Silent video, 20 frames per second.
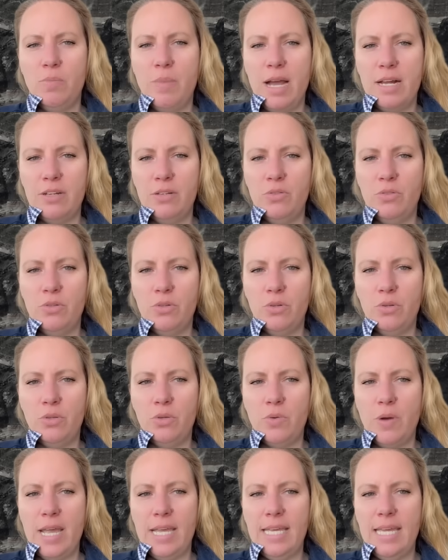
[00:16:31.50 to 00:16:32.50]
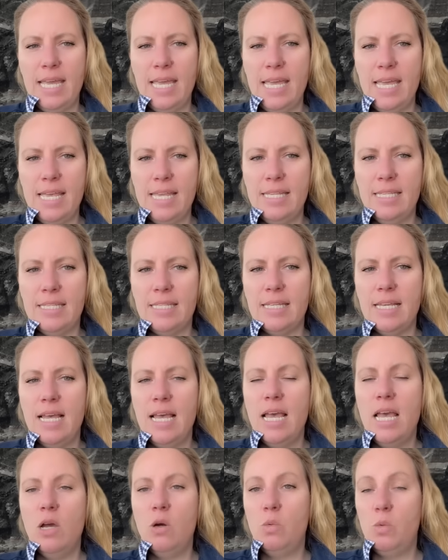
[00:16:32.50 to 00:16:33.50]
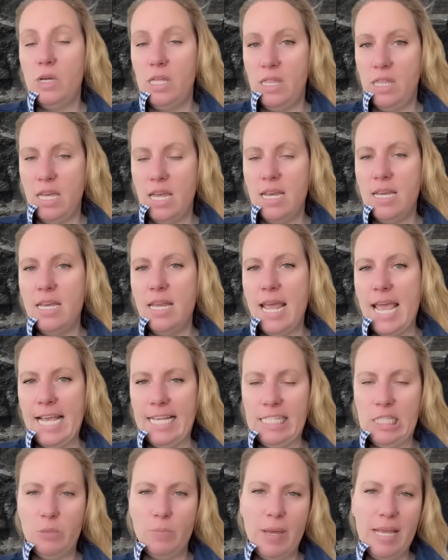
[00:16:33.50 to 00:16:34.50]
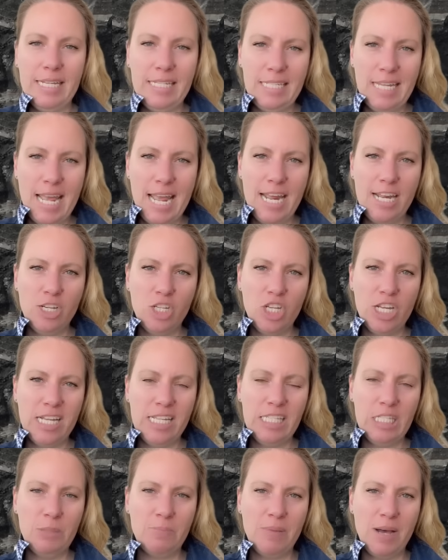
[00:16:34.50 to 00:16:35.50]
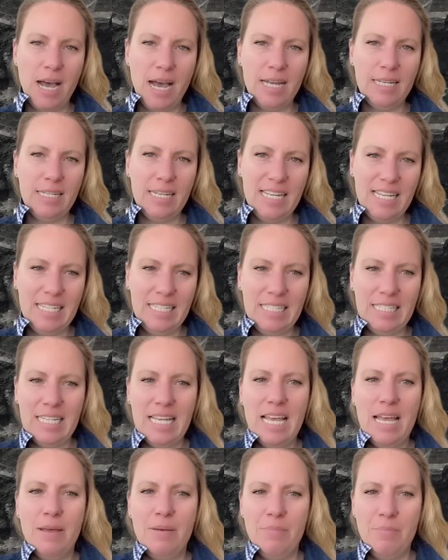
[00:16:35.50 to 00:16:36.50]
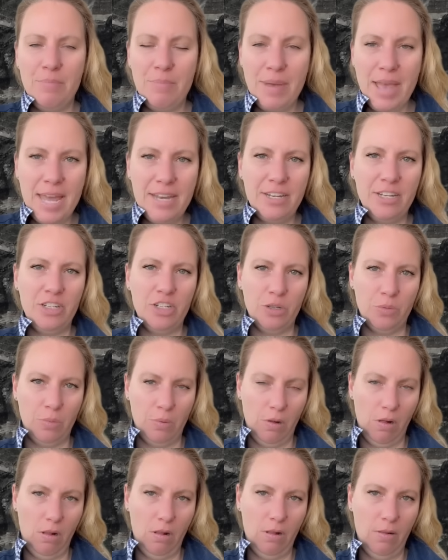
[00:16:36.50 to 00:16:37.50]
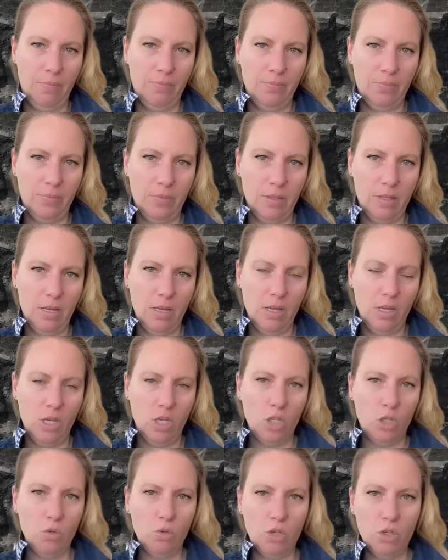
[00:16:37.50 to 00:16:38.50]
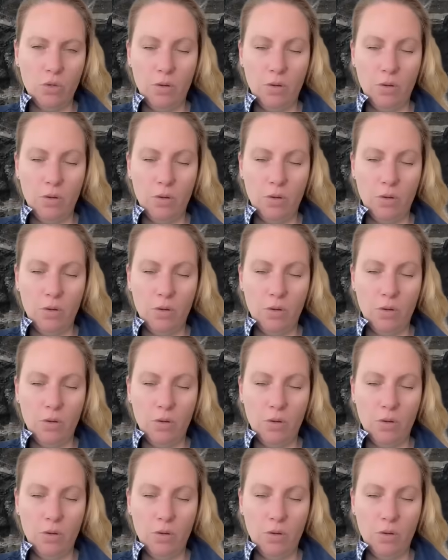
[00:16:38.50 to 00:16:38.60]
magnitude earthquake is within expectations, but is manageable. So,